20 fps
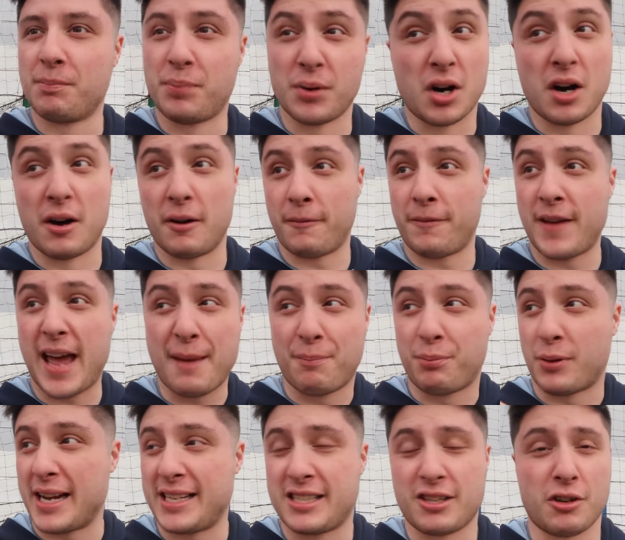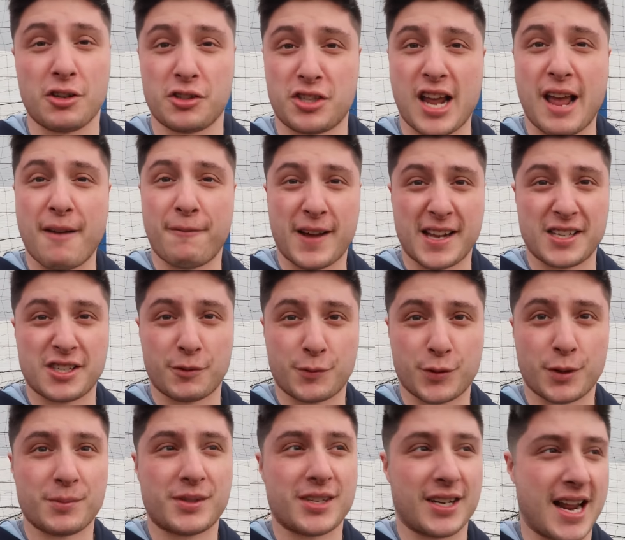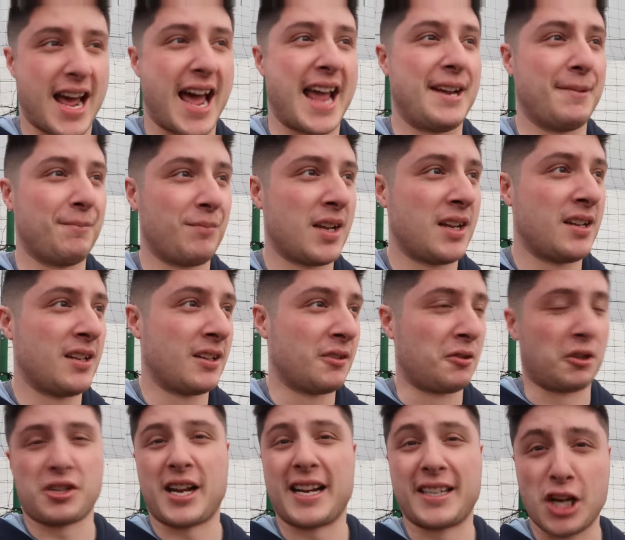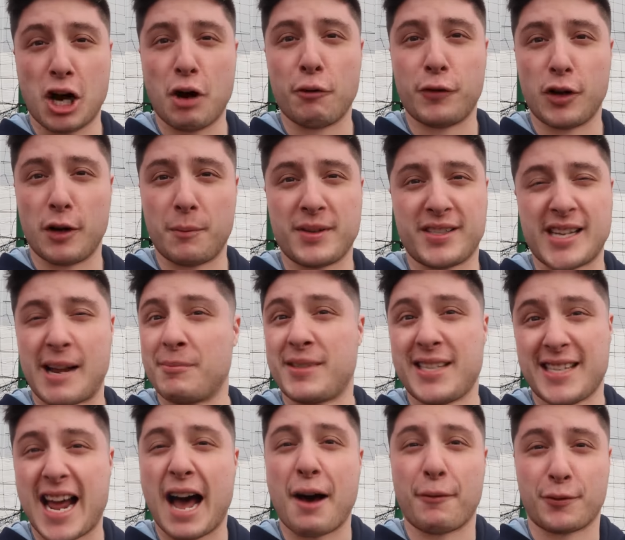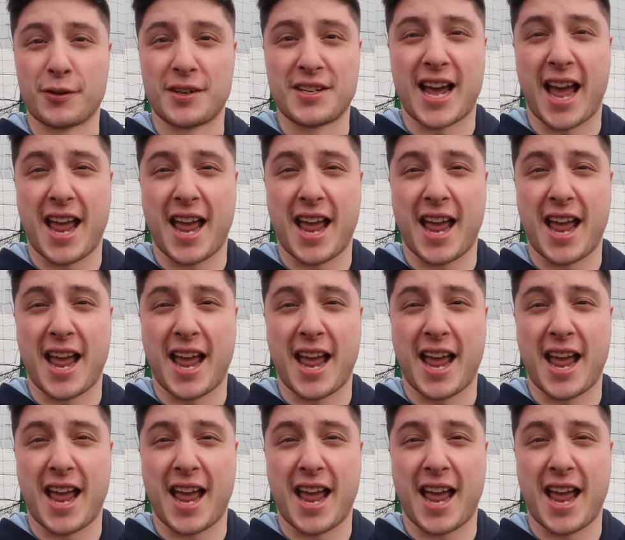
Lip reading: But fair play to all Dearne fans have come today. Looks like Golthorpe is emptied out for a